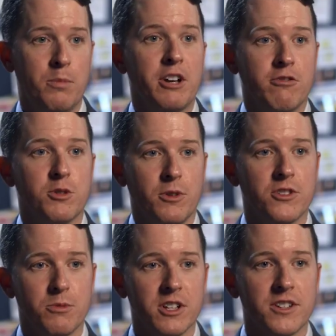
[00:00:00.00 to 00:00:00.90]
big
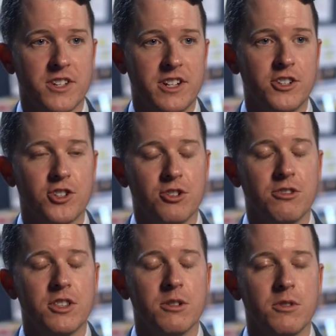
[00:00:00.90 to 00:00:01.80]
responsibility in
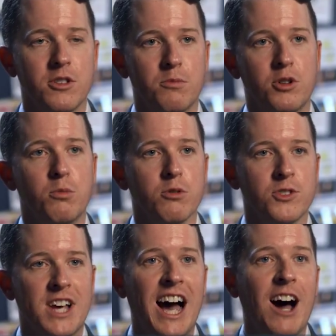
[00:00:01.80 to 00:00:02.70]
ensuring that
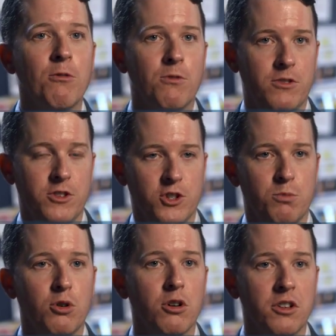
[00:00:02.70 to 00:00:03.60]
pupils have the
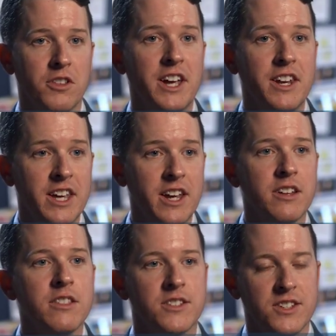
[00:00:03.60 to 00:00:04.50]
support that they need
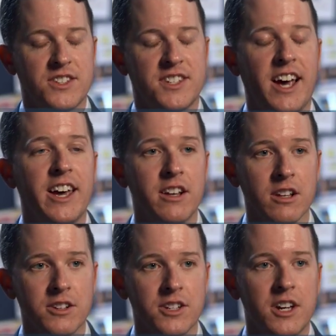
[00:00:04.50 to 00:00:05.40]
and that it's
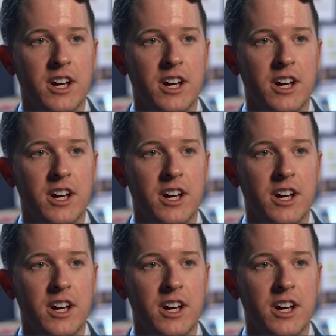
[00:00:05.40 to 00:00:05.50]
tailored